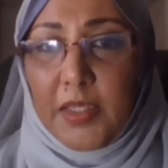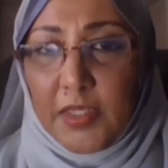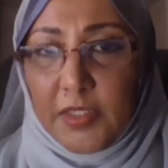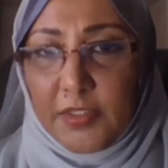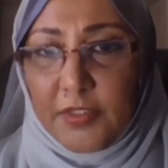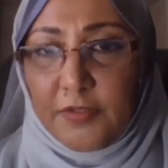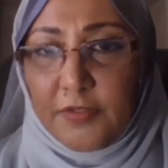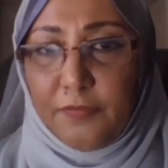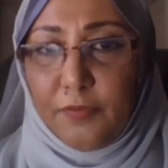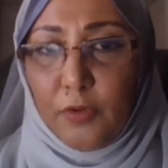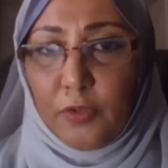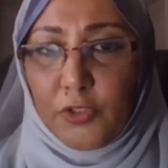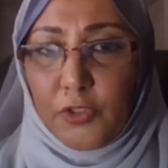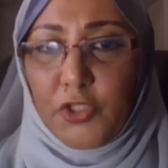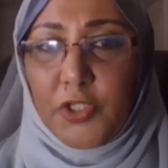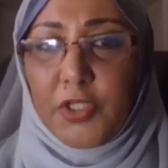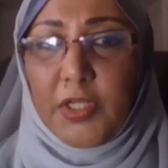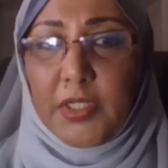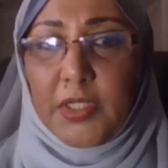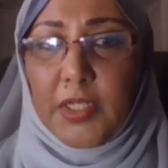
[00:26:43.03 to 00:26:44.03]
Yes,
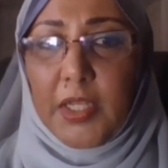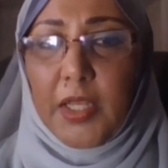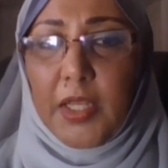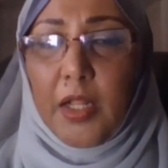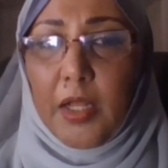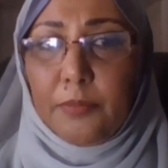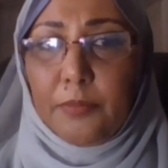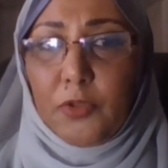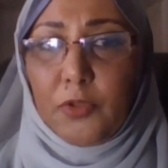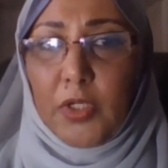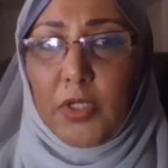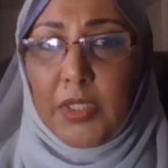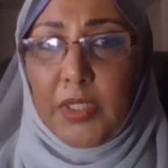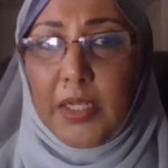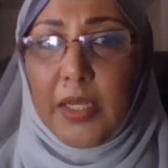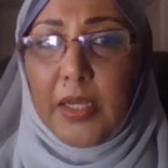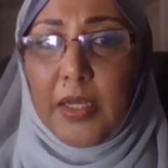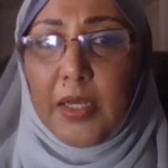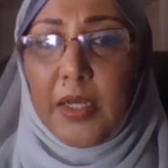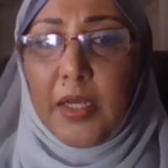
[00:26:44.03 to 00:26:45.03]
fortunately,
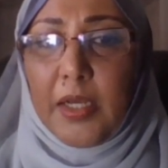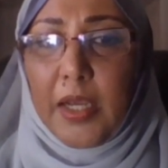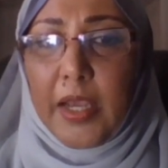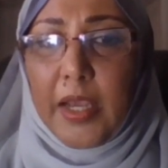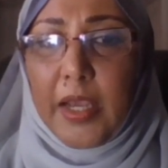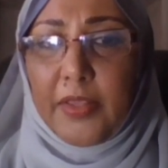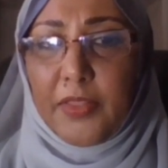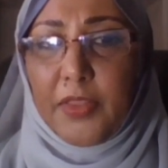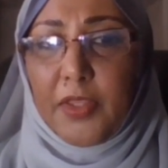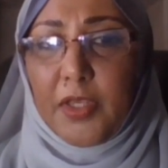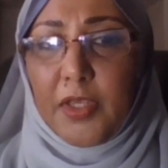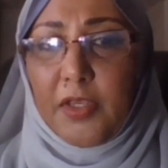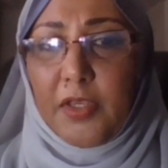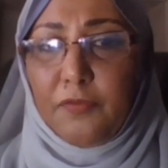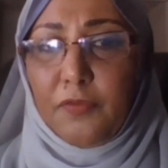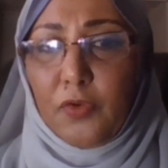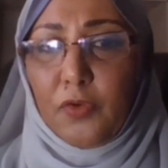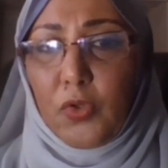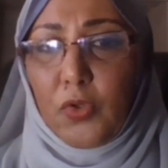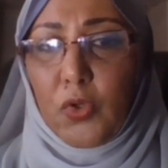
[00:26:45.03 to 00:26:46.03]
alhamdulillah. I think
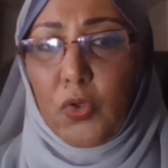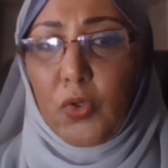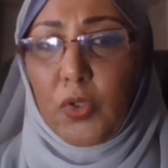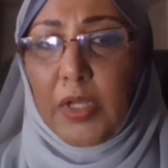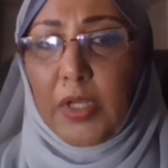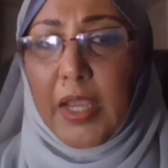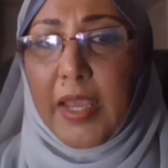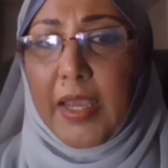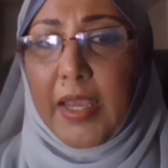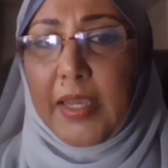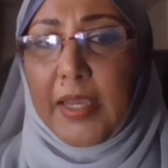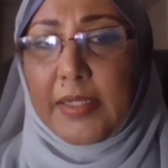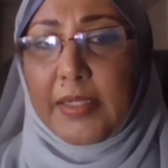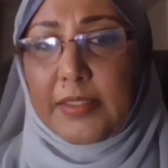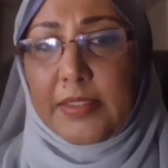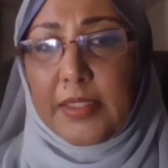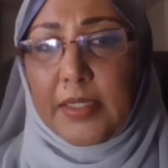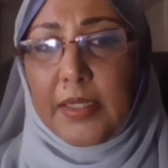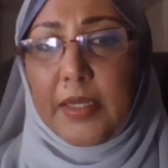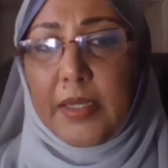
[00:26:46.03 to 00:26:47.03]
if you look
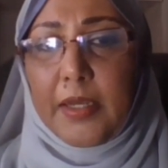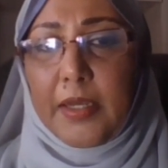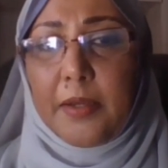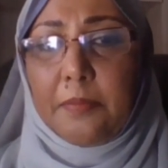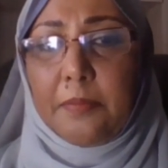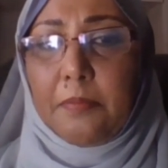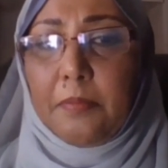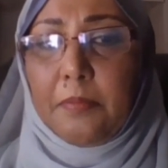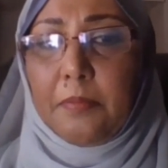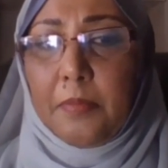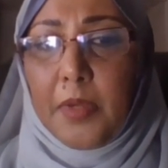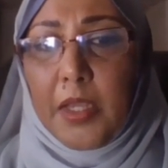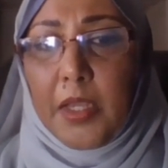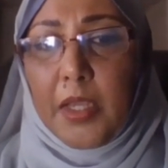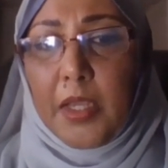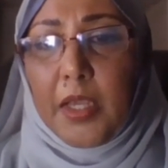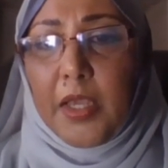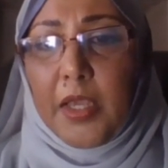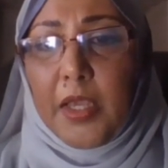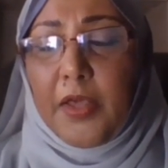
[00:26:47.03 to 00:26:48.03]
at
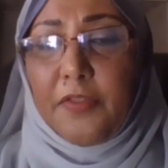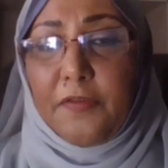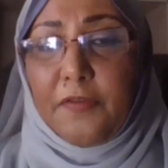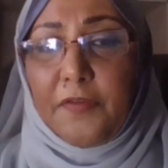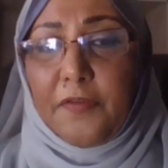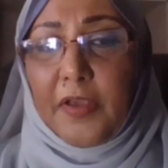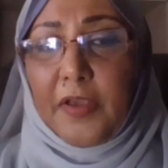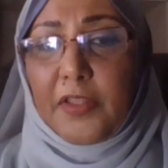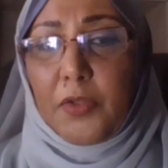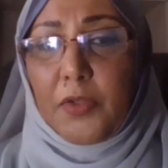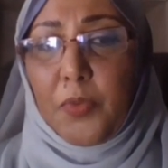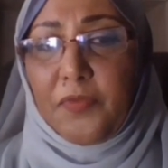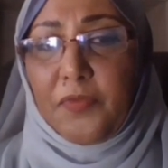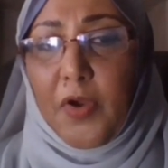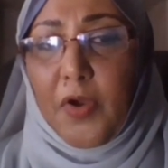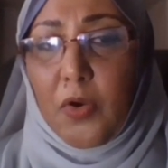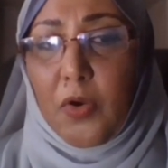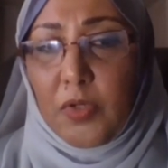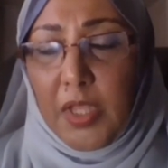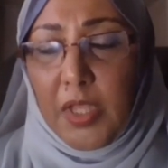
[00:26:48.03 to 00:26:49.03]
the fact that
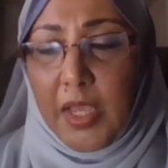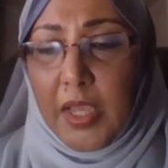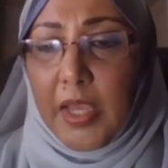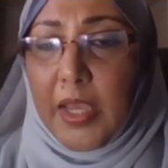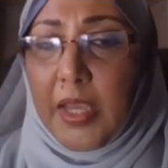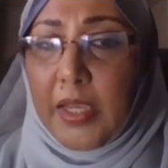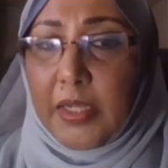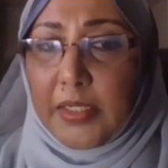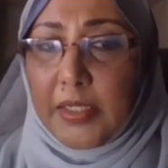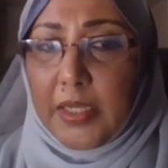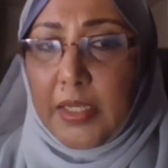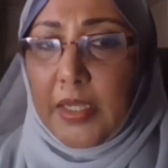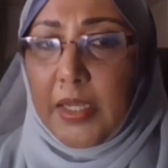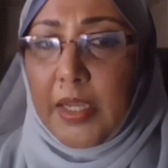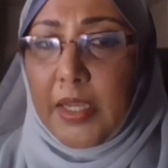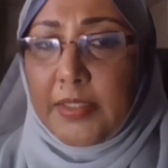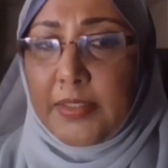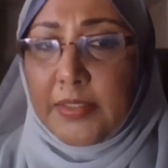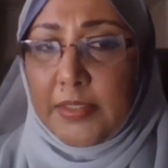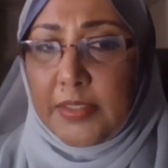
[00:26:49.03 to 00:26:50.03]
we've only had
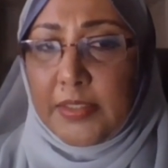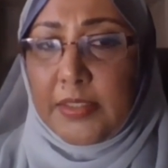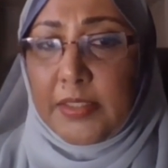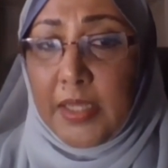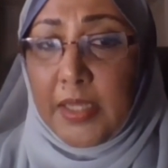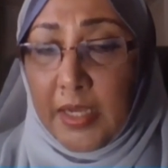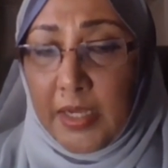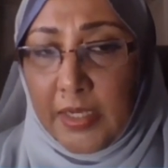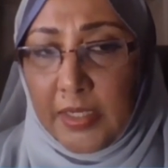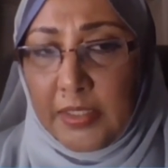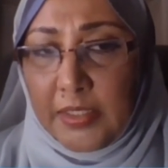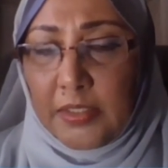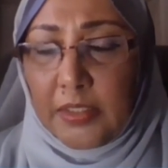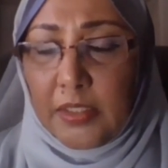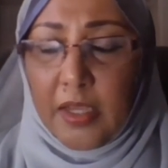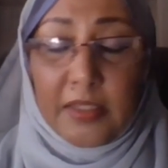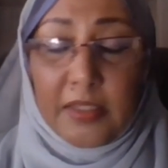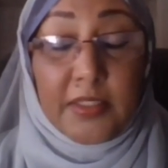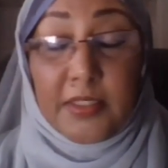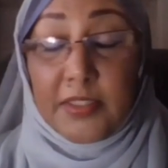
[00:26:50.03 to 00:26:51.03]

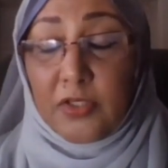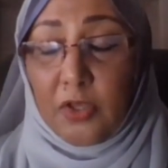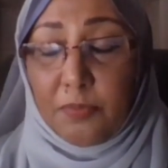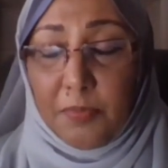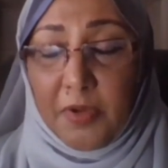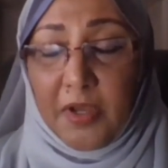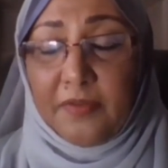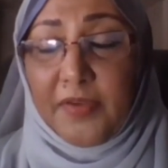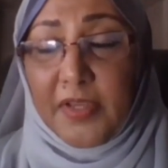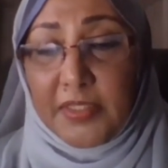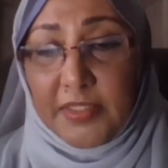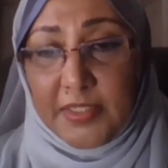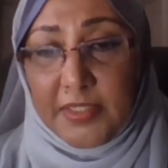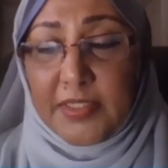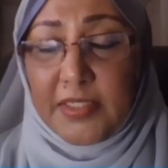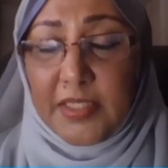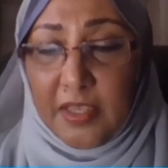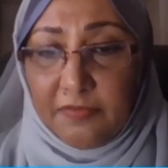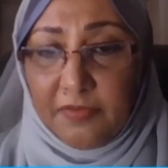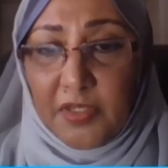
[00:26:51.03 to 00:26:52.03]
89,
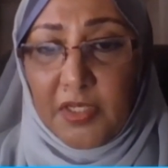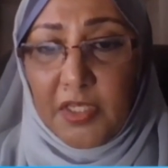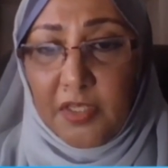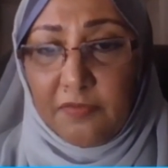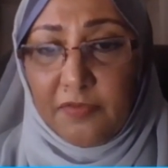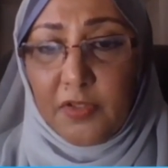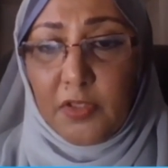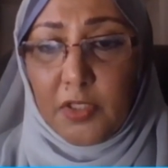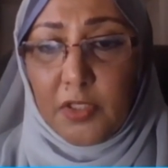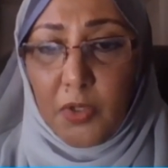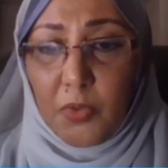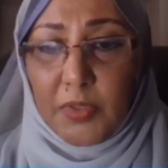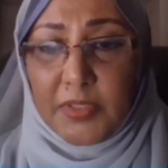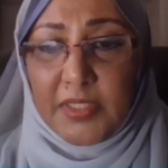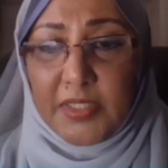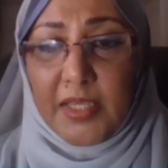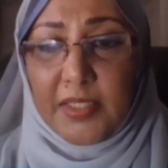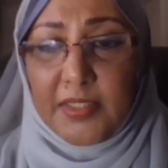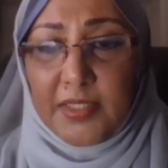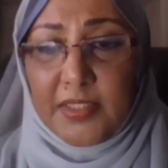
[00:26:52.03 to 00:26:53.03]
87, even though
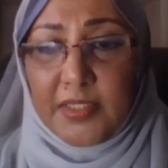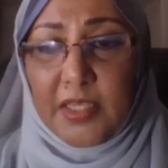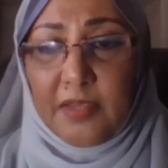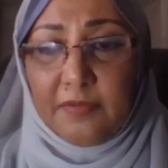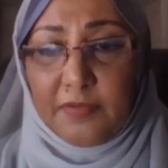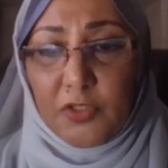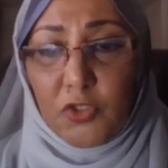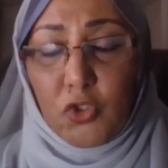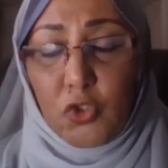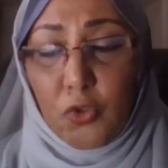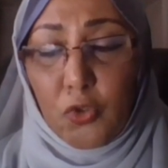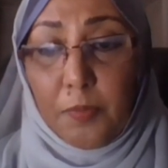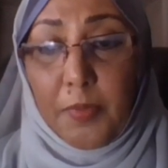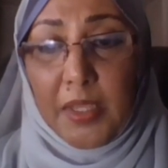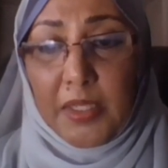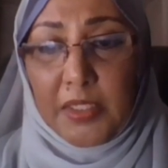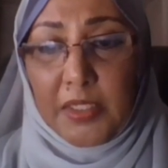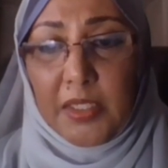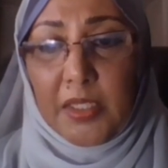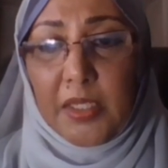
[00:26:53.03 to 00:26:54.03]
it's 87 too
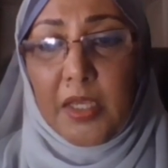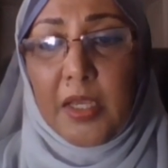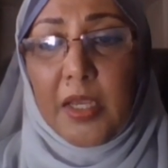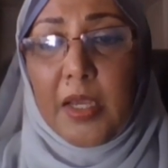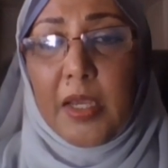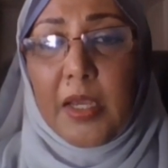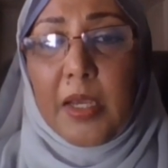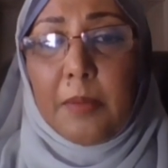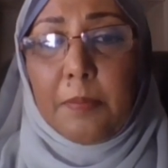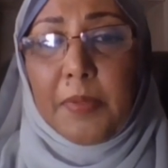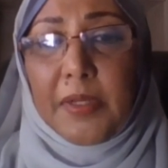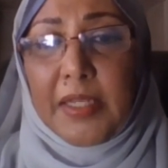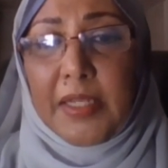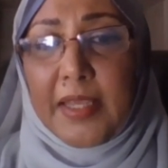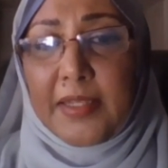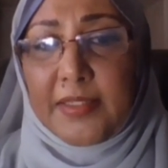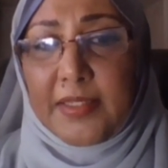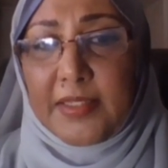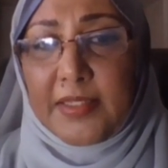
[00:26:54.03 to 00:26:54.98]
many, but